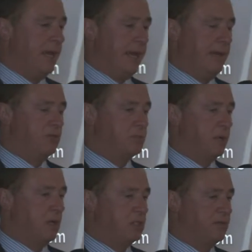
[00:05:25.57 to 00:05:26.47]
and it was
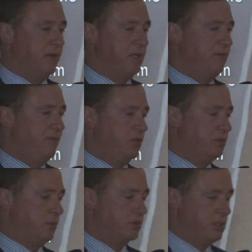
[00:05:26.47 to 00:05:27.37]
because of
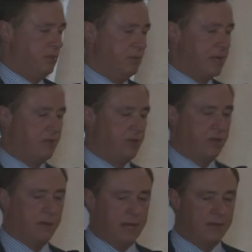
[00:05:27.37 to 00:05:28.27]
individuals who went out
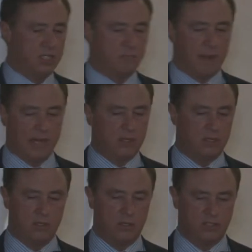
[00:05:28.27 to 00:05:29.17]
there and
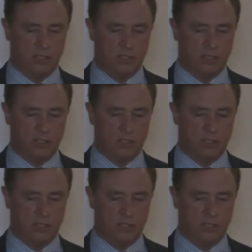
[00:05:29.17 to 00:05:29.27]
despite the,